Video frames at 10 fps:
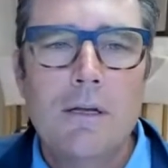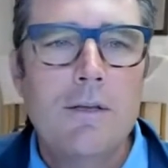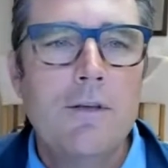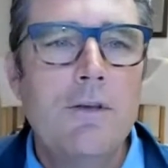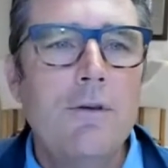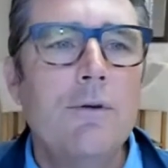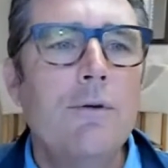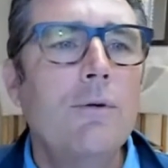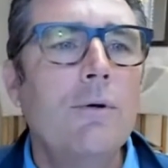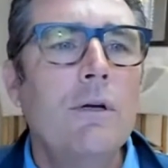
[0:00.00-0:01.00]

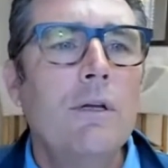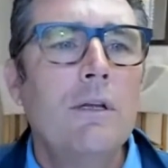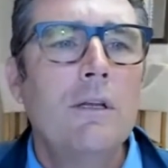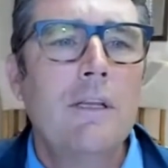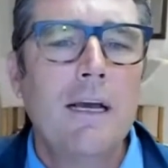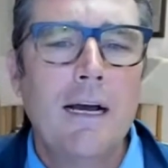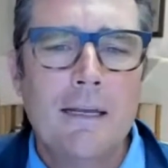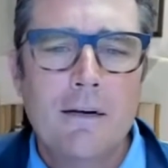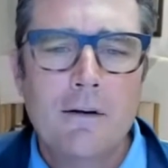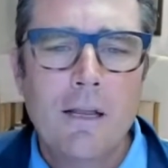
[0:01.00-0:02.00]
you the
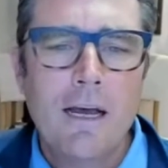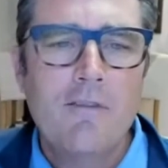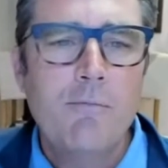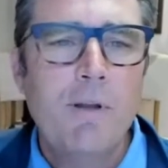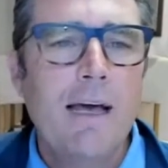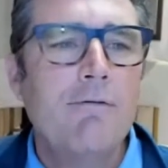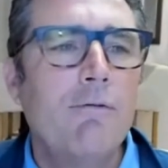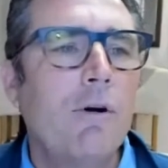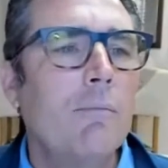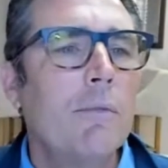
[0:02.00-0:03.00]
EyeCare Live
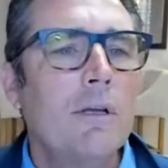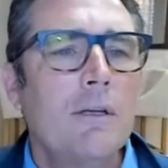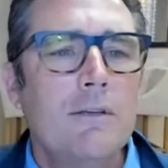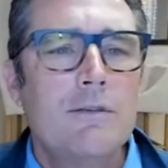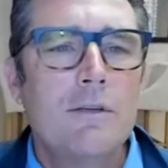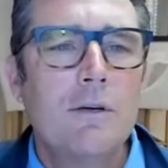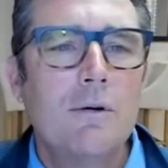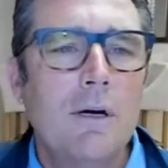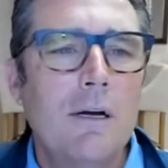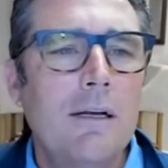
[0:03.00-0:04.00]
platform.
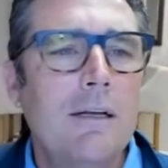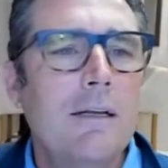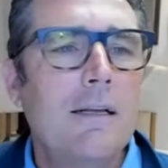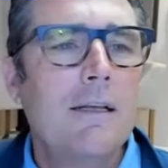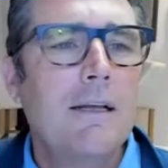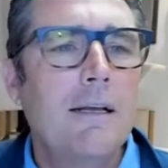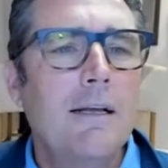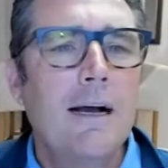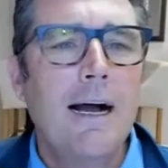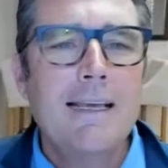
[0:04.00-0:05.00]
So
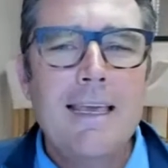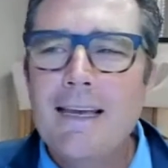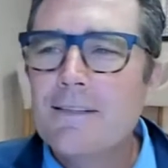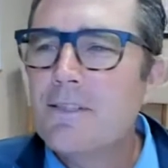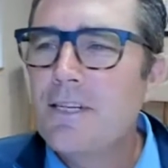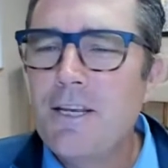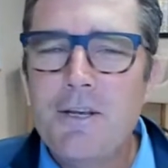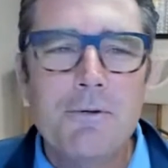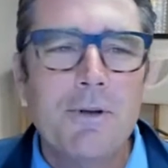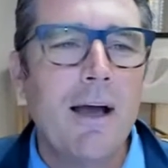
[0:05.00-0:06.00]
I can't see
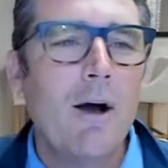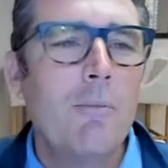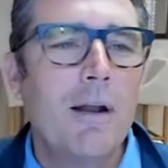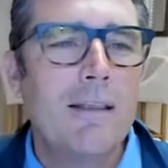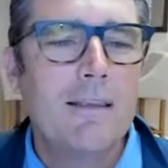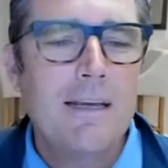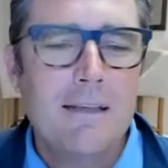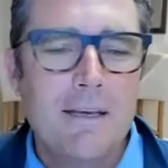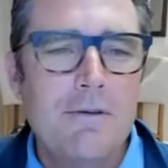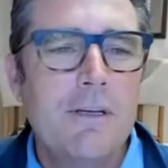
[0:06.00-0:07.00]
you now, but I think
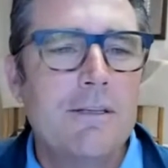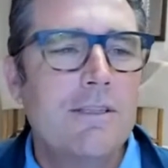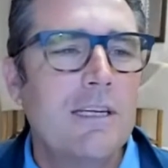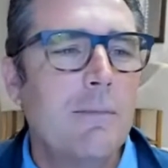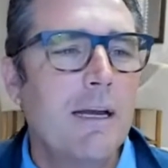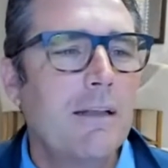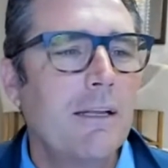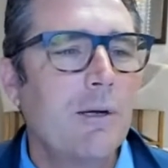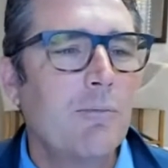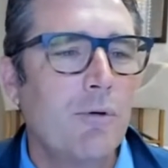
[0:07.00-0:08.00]
that you can see my
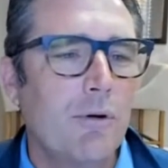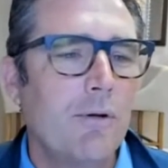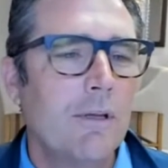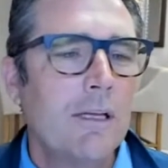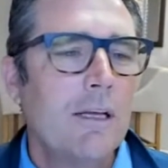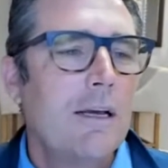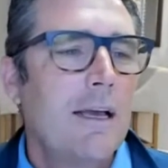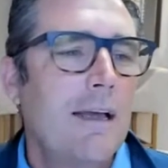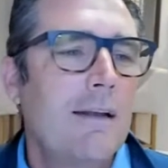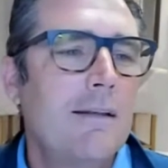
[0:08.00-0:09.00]
clinic portal.
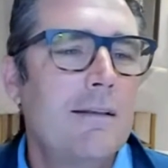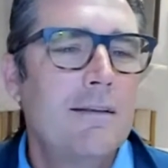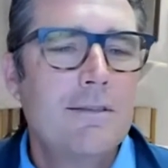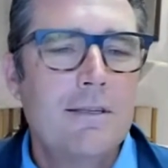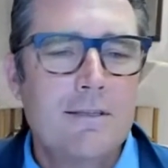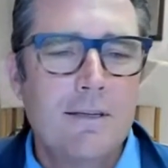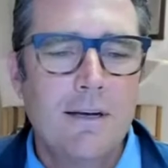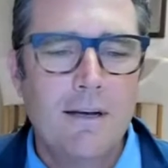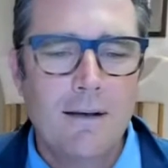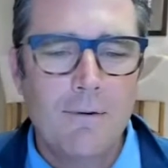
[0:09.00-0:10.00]
And this is
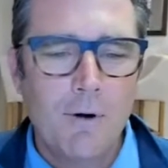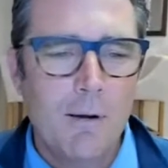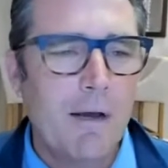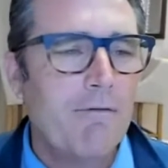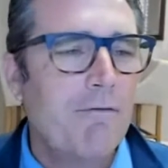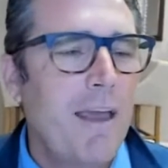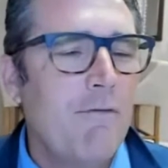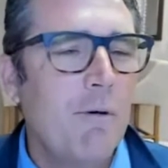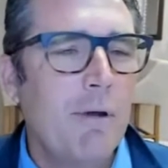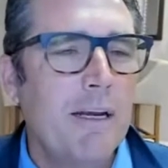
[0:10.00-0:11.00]
one of my
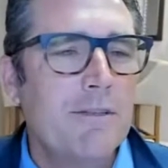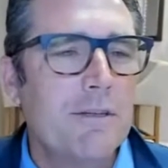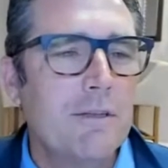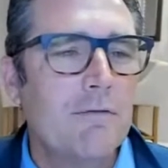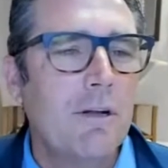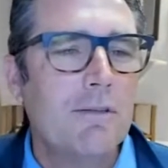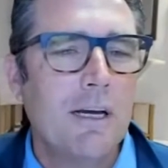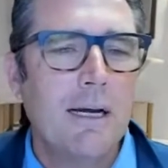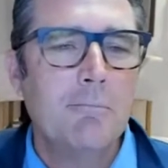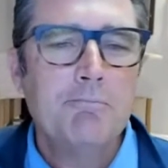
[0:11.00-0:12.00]
favorite patients of all
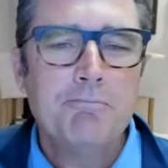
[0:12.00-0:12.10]
time.